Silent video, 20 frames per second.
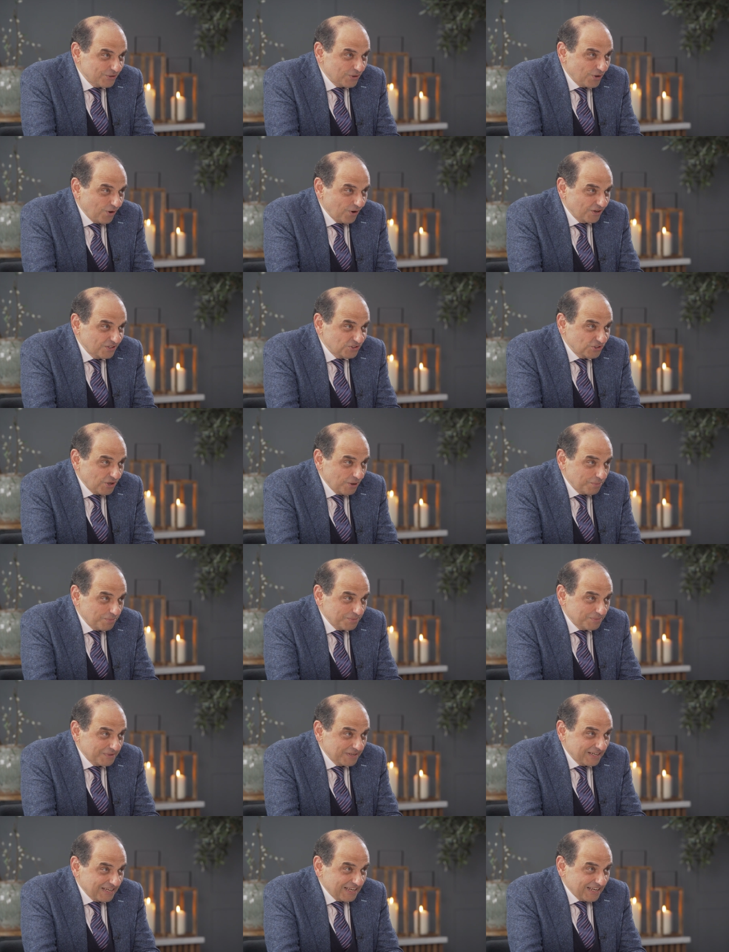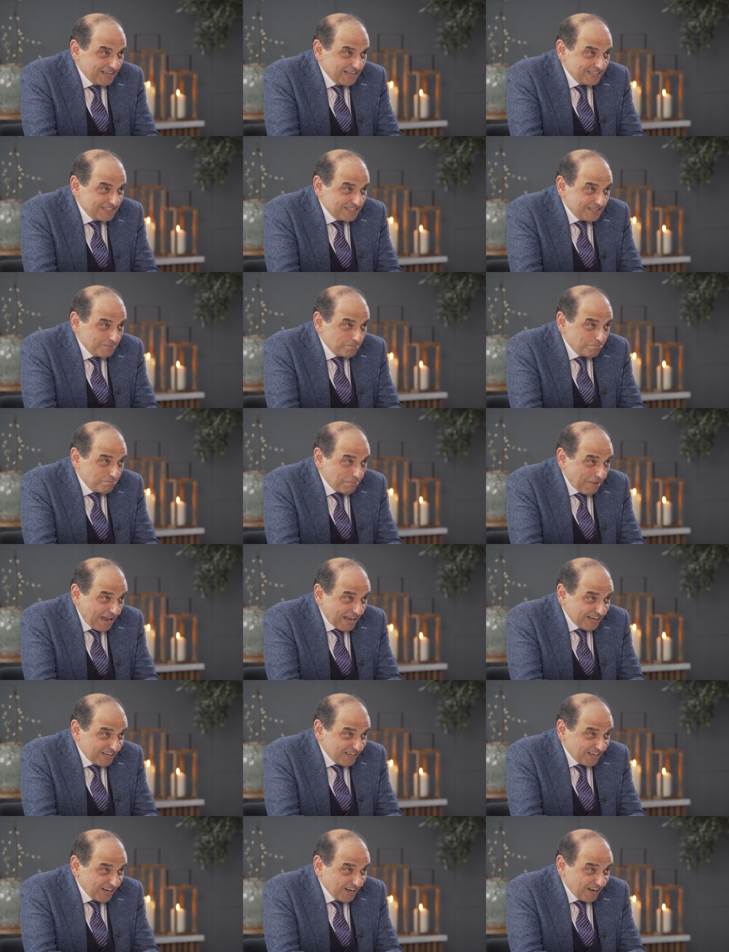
you got a job as a bank